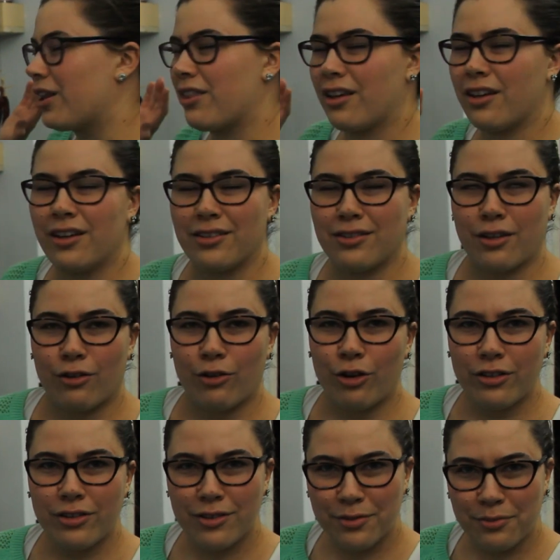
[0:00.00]
think it's a
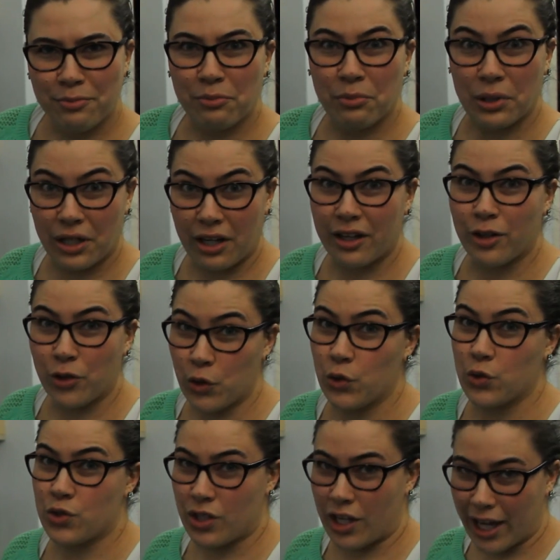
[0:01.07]
lot, but I
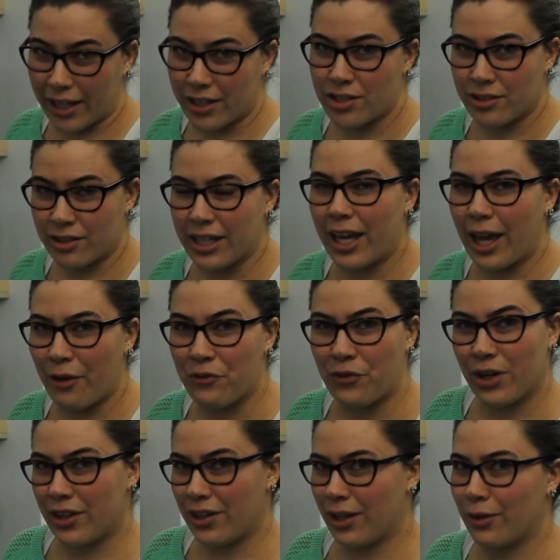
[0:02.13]
use actually
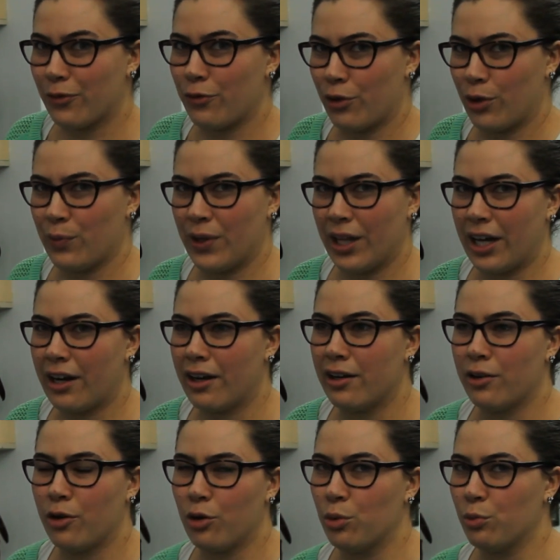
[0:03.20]
everything from
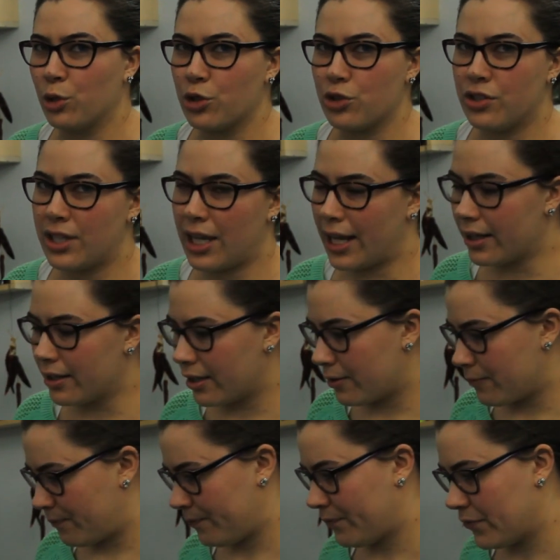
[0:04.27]
there almost daily.
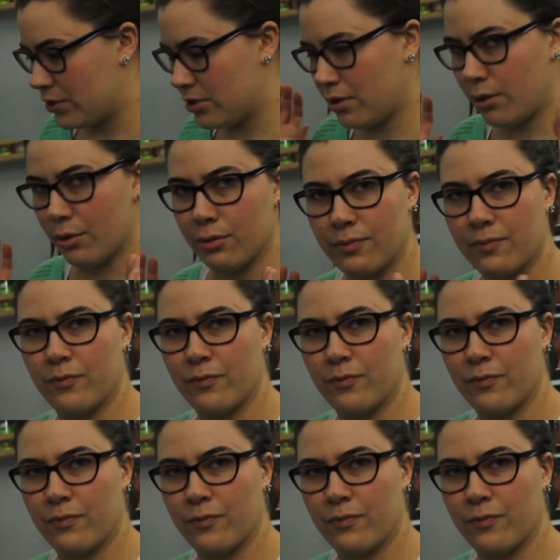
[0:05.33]
So